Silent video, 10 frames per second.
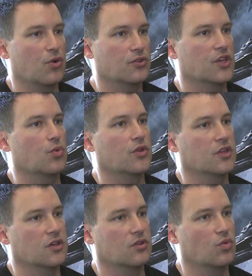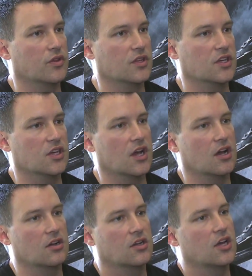birthday when
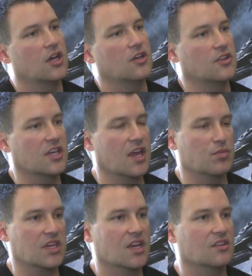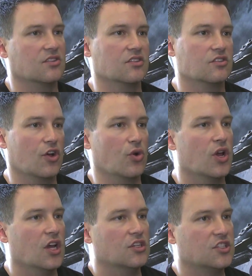the game begins, and so
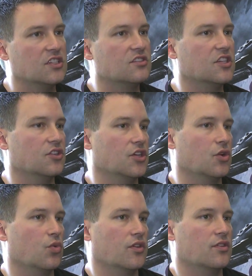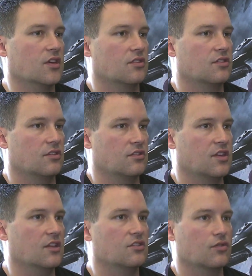she's dealing with this
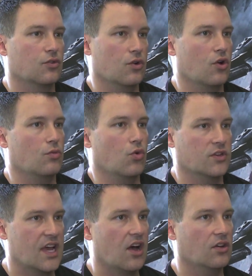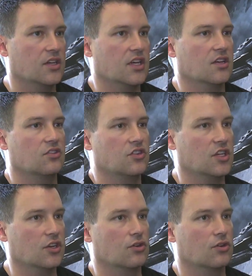sense of her own mortality as she